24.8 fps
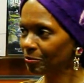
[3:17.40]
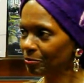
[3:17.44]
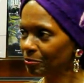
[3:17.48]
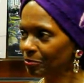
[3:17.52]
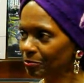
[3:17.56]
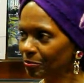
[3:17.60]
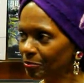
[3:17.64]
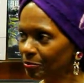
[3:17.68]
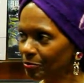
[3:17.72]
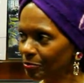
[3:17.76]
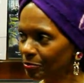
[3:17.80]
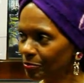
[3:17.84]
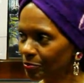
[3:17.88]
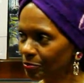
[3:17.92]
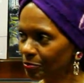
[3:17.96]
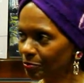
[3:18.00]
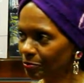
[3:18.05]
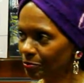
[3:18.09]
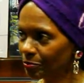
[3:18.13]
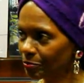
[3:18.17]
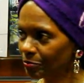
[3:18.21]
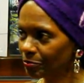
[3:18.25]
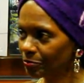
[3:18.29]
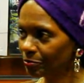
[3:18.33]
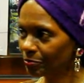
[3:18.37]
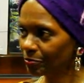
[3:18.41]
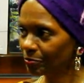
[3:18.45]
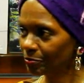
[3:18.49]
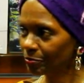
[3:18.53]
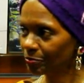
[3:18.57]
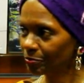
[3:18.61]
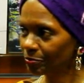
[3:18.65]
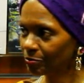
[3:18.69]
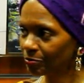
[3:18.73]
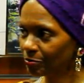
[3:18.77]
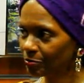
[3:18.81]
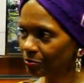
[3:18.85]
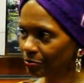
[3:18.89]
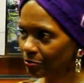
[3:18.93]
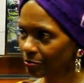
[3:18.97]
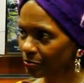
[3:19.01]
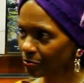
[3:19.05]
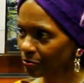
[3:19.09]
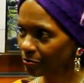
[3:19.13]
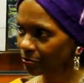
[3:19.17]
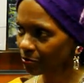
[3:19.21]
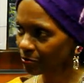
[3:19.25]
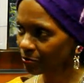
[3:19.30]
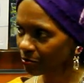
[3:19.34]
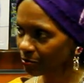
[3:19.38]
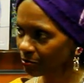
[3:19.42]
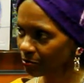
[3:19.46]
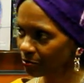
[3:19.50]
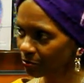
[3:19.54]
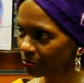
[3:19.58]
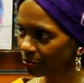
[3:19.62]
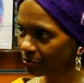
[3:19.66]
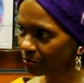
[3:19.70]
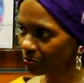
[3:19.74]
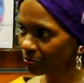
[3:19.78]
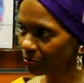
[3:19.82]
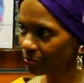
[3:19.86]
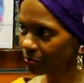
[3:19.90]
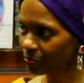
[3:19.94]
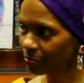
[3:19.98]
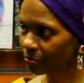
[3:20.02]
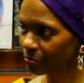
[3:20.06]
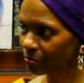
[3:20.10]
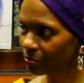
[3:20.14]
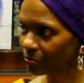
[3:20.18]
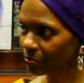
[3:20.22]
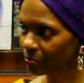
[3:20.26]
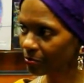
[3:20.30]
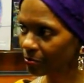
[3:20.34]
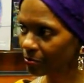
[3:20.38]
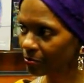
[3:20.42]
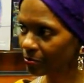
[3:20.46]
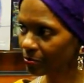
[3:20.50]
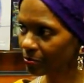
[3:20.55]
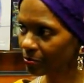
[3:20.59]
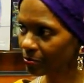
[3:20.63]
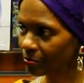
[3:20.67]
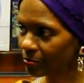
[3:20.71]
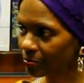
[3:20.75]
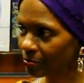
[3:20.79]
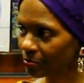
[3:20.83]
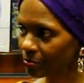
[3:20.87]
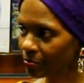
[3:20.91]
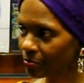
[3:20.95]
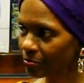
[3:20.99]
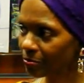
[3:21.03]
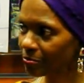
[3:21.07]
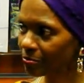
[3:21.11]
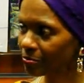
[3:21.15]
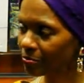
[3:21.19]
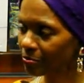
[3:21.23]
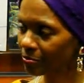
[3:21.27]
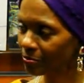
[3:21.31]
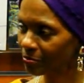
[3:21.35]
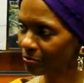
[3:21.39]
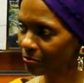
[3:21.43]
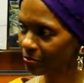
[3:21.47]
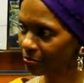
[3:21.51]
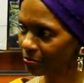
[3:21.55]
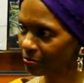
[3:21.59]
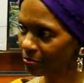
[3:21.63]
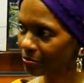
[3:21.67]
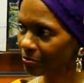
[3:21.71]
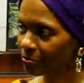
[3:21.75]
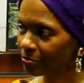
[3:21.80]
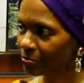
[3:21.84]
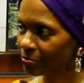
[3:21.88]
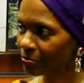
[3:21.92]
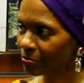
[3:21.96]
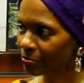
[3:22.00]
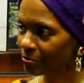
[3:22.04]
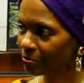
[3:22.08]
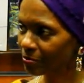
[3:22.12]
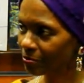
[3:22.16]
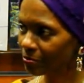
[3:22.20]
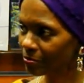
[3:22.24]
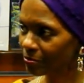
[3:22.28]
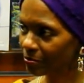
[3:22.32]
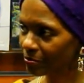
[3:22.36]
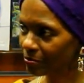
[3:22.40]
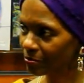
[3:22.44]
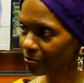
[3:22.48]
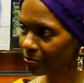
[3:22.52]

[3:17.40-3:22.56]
(silent)